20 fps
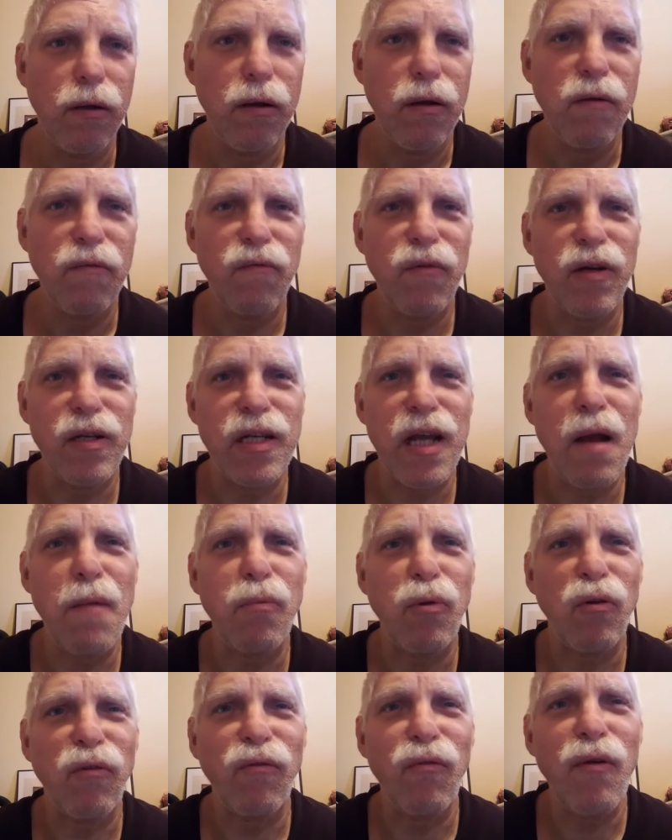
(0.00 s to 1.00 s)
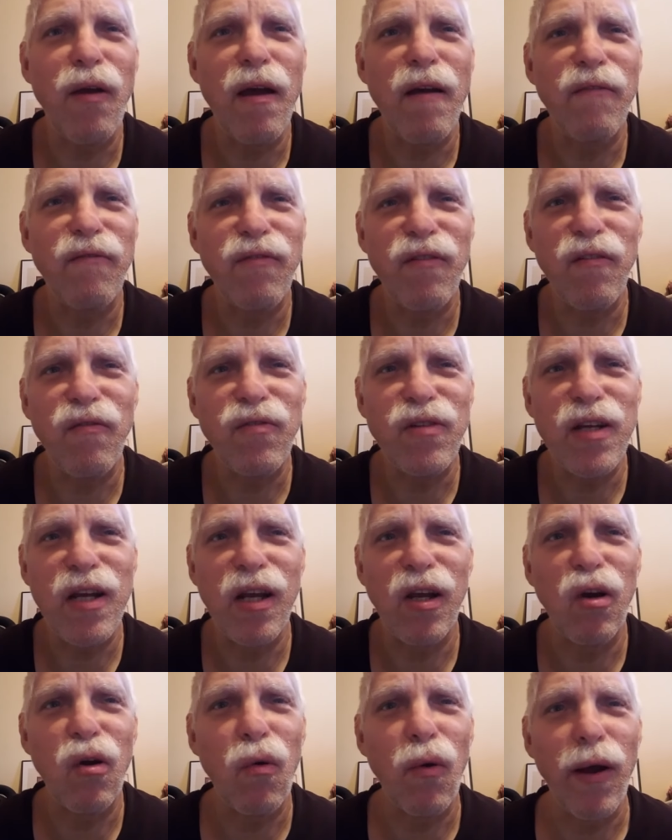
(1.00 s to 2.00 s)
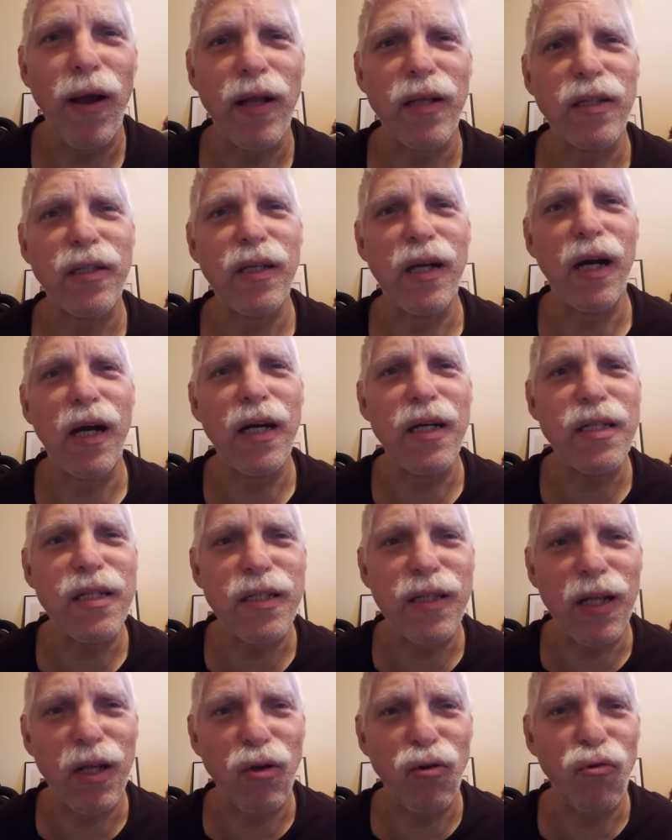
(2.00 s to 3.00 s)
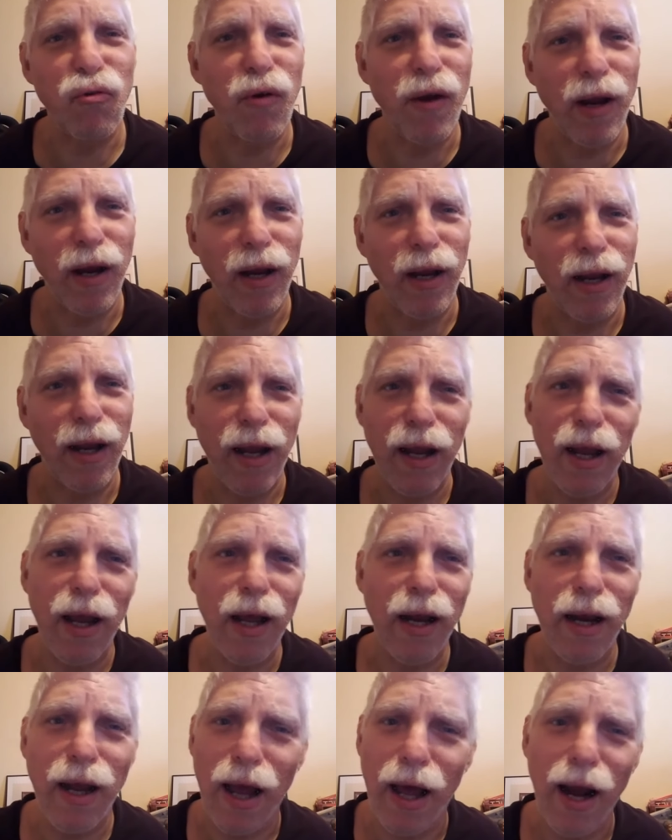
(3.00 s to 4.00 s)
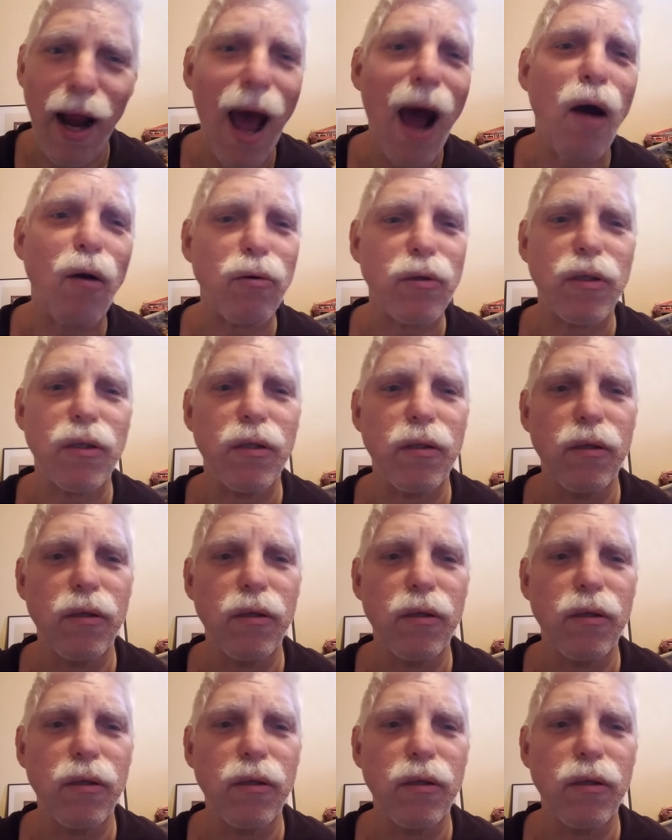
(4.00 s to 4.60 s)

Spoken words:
For example, if you have 15 coins constantly trading in and out,